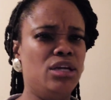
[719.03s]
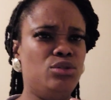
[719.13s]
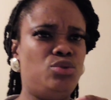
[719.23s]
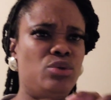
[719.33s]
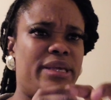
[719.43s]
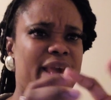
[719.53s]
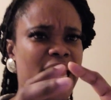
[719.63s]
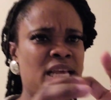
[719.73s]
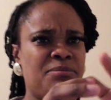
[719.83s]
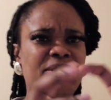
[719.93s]
to get
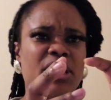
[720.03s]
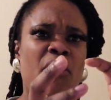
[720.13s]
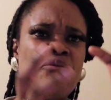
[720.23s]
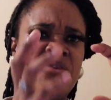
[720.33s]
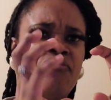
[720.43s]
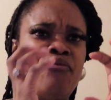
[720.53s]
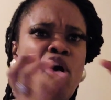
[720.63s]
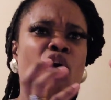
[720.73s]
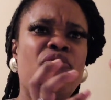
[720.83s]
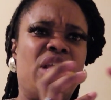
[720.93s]
himself
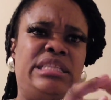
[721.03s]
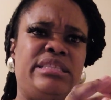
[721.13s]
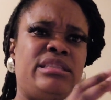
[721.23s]
involved in